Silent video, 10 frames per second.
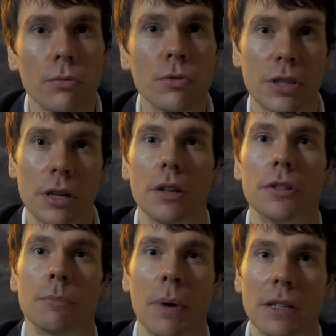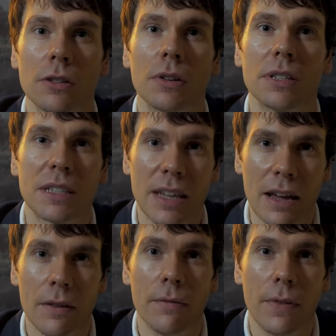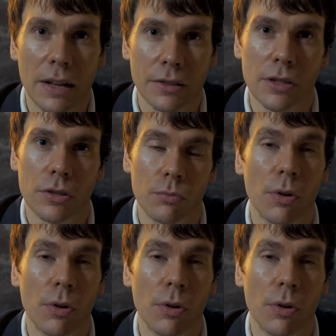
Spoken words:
of returns based on a set of values